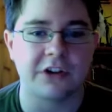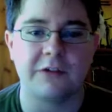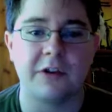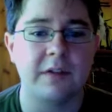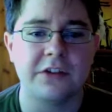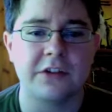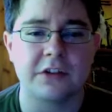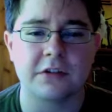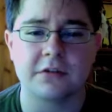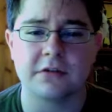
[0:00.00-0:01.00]
If you haven't
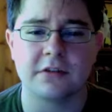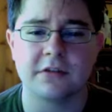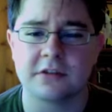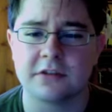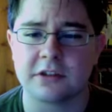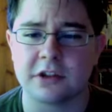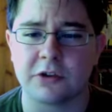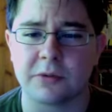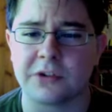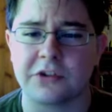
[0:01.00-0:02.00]
seen the
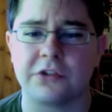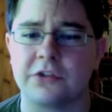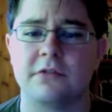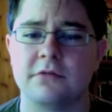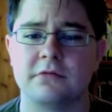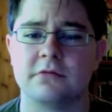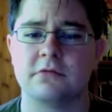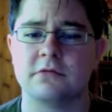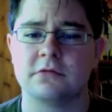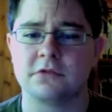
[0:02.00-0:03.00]
Ghostbusters,
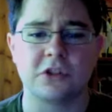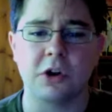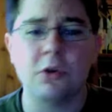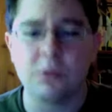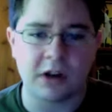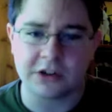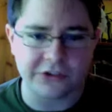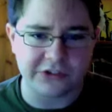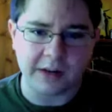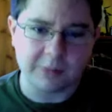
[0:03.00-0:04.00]
go and
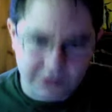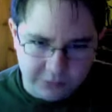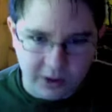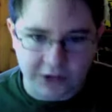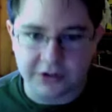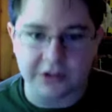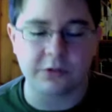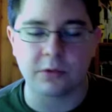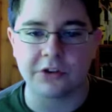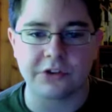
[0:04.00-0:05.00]
stop watching this
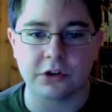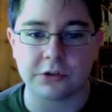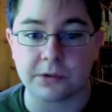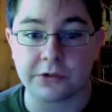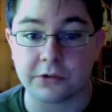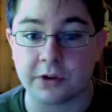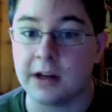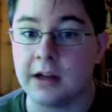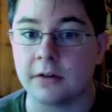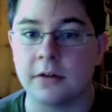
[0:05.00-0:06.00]
and watch the Ghostbusters right
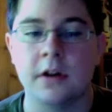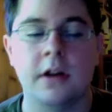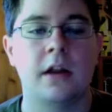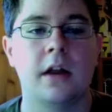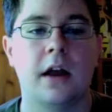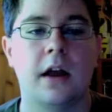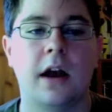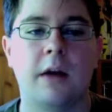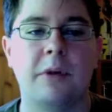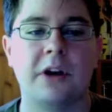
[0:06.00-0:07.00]
now.
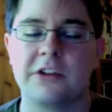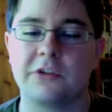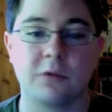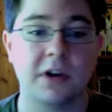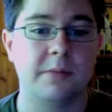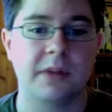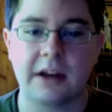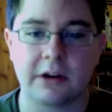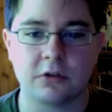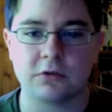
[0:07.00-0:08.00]
But it's written by
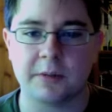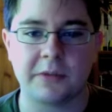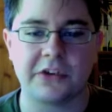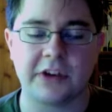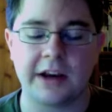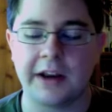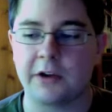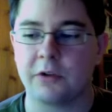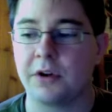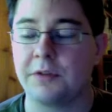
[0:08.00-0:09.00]
Harold Ramis and Dan
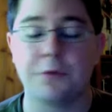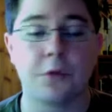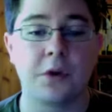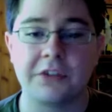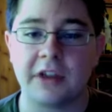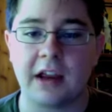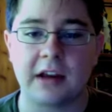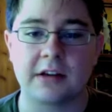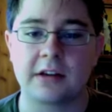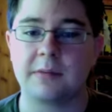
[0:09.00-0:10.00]
Aykroyd, voice
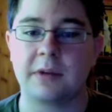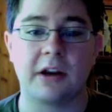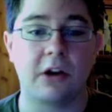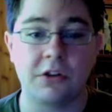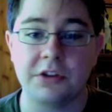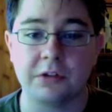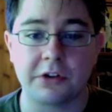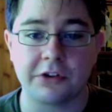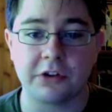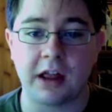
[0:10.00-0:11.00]
acted by all the
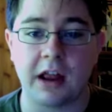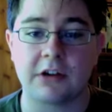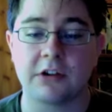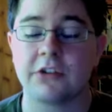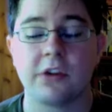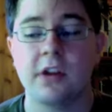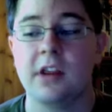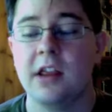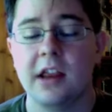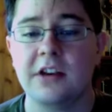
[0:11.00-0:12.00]
original actors,
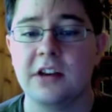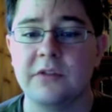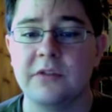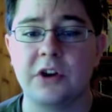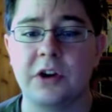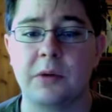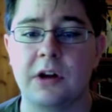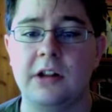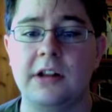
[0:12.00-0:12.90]
and done very well.